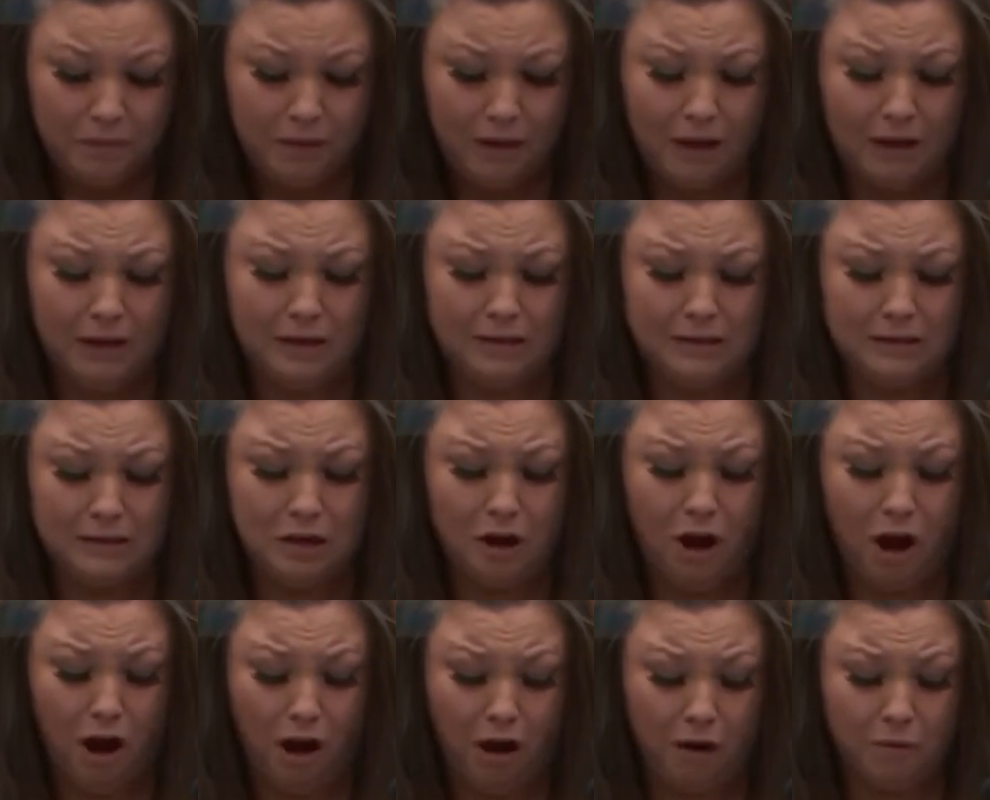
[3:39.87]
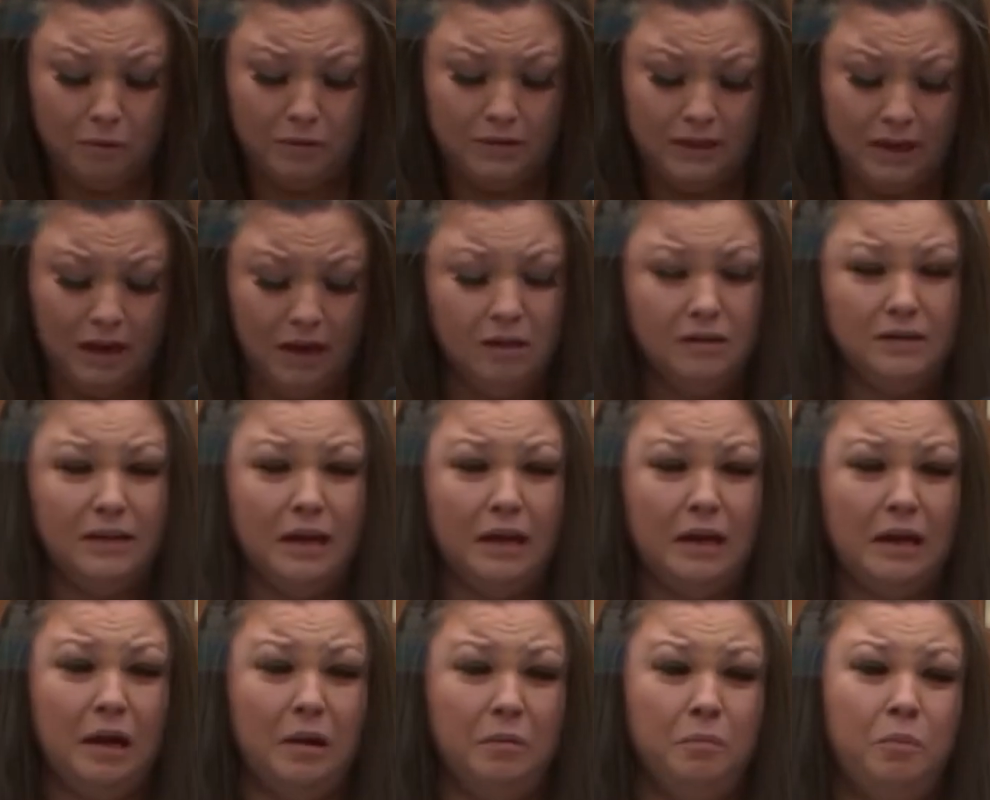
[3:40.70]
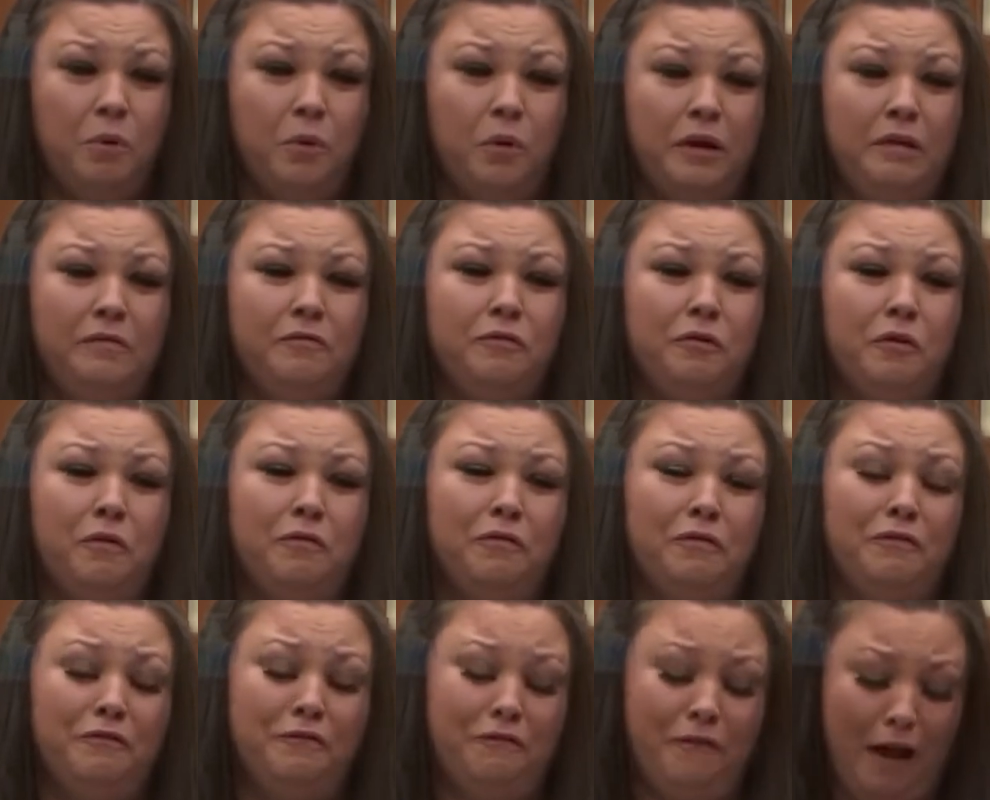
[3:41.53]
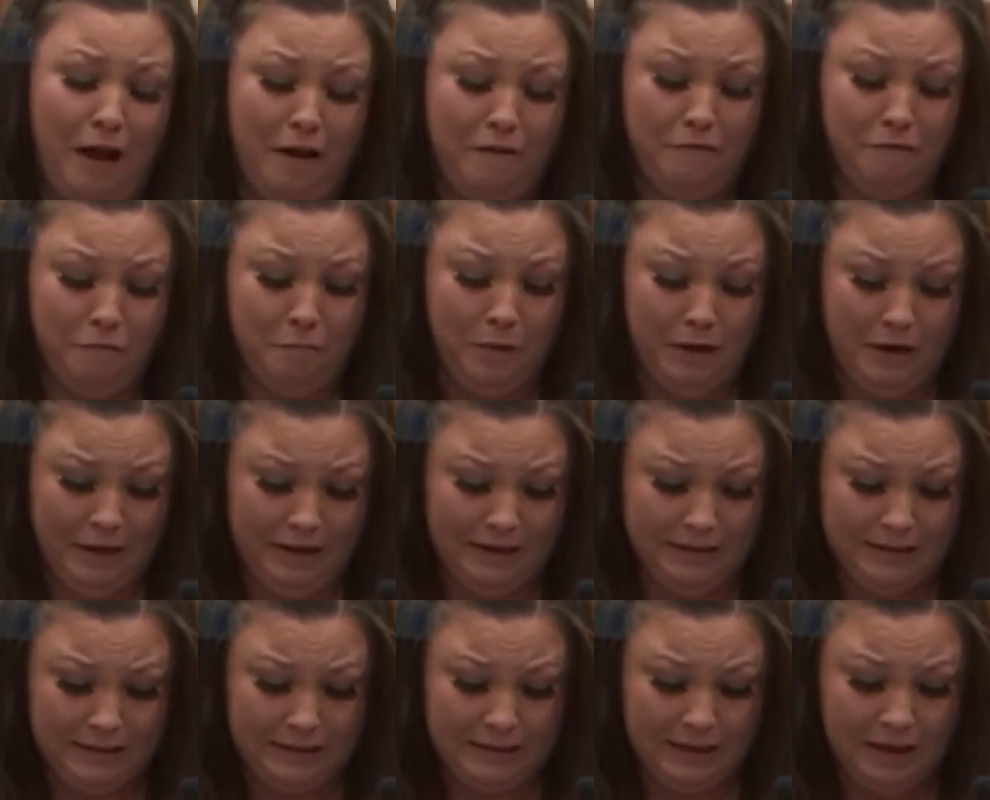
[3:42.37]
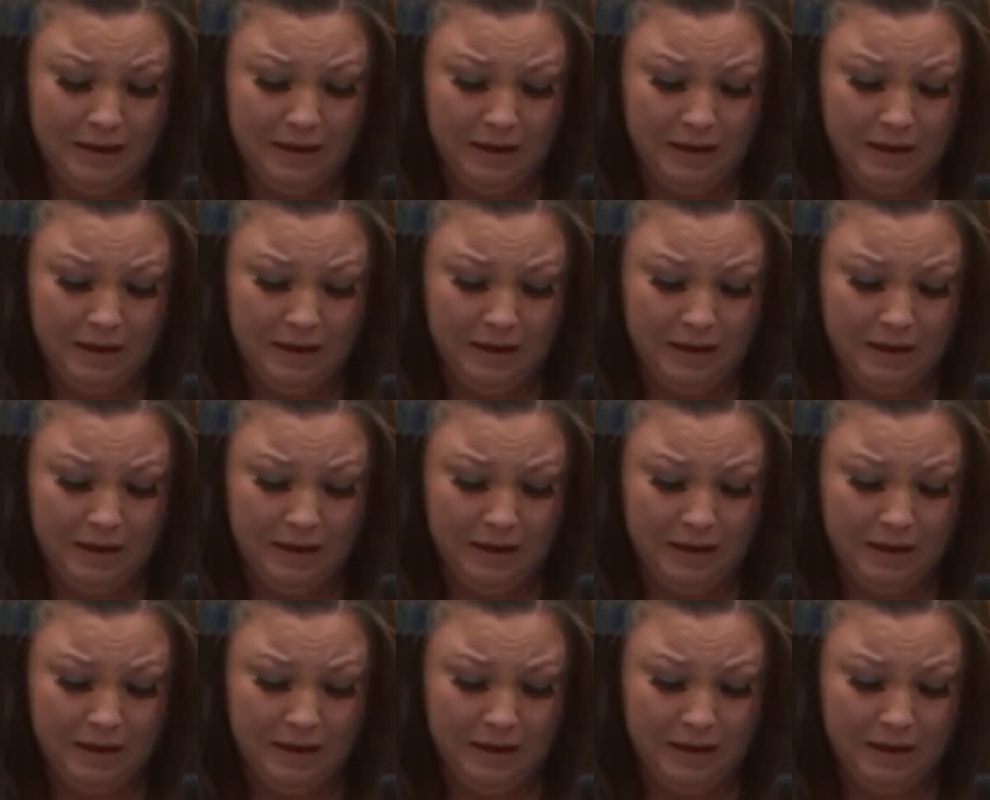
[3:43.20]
His car was held at gunpoint for over 5 minutes